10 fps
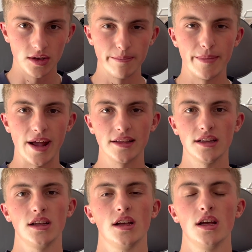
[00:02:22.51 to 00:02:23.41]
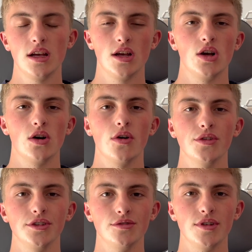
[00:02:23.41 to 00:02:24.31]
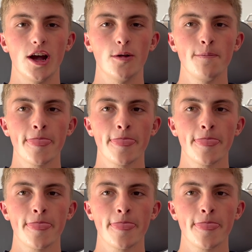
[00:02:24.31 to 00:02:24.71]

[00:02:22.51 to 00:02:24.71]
magnet holding you down.